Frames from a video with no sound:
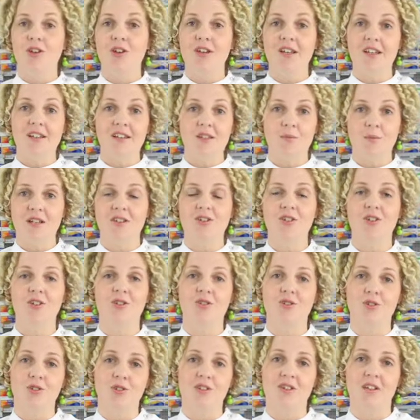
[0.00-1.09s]
You can speak to your
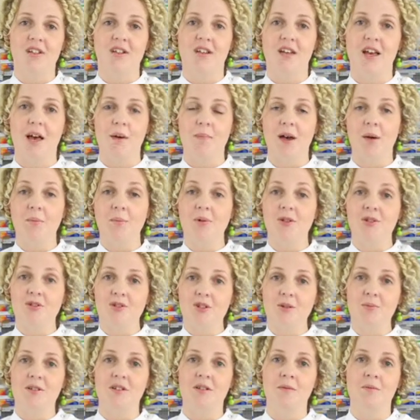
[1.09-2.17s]
doctor about
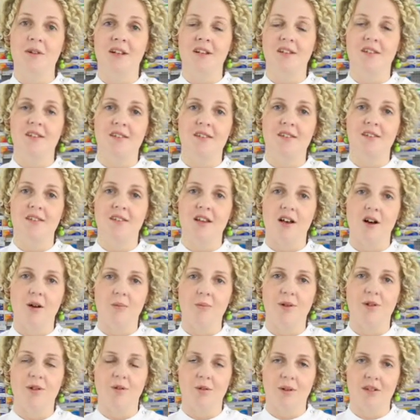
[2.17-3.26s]
prescription medicines to
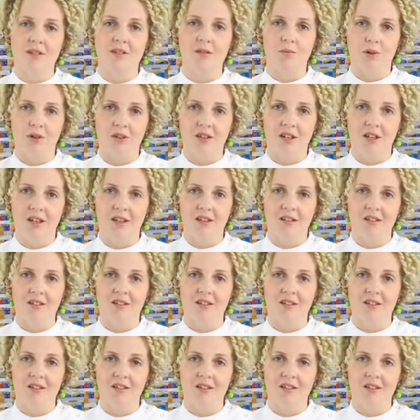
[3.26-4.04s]
help you quit smoking.